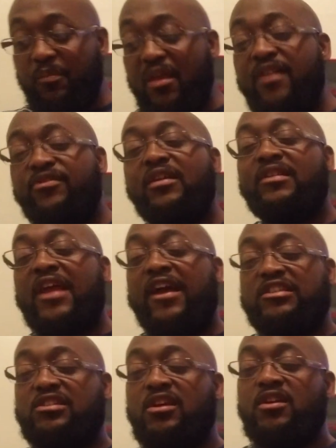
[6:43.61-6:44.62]
And then
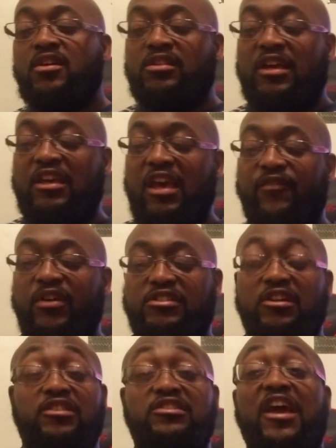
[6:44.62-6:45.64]
next, they gave us
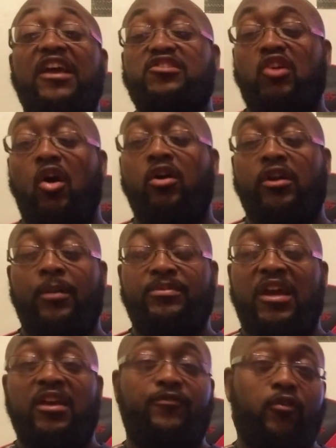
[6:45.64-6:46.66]
a Days Gone
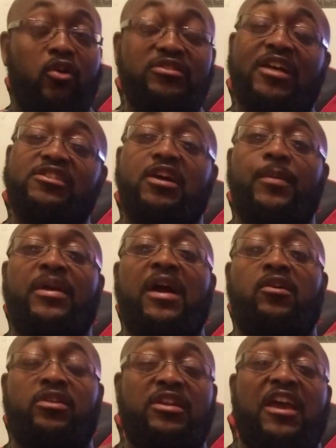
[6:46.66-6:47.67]
update. Of course, that's coming
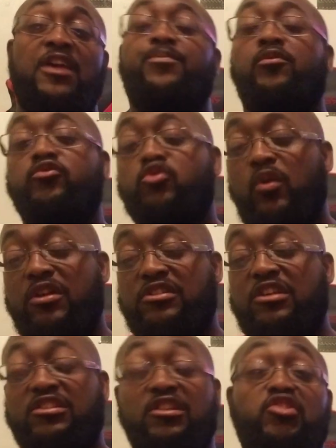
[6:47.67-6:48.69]
out in April
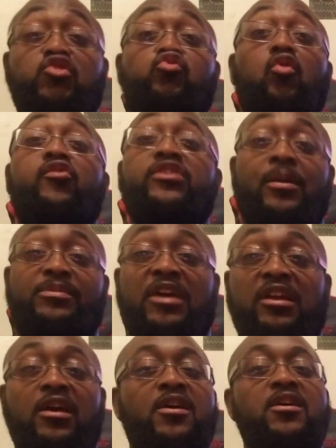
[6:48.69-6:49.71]
26th, a story
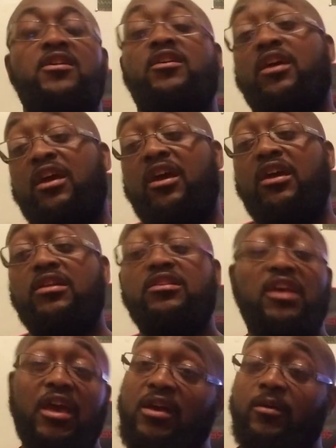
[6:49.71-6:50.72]
update. And
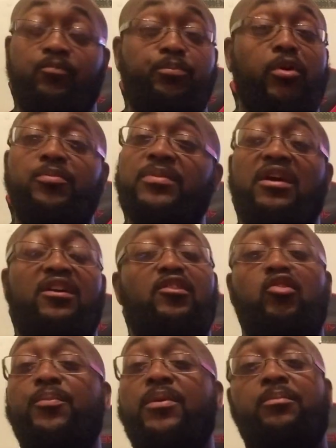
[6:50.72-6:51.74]
yeah, pulled me in a
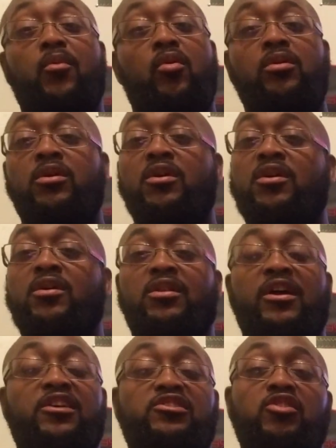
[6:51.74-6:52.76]
little bit more,
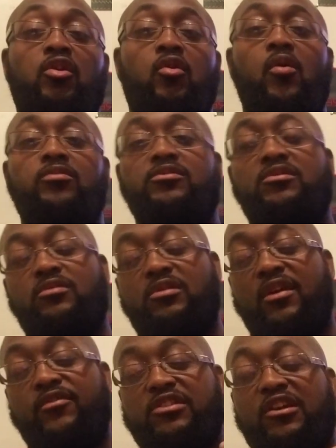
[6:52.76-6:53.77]
let us know,
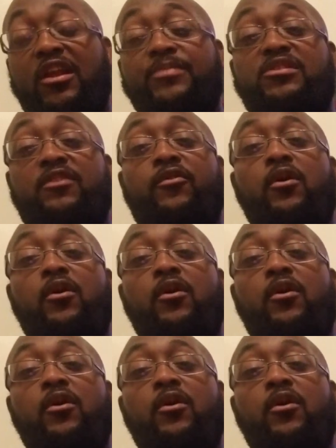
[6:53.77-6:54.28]
gave us a glimpse of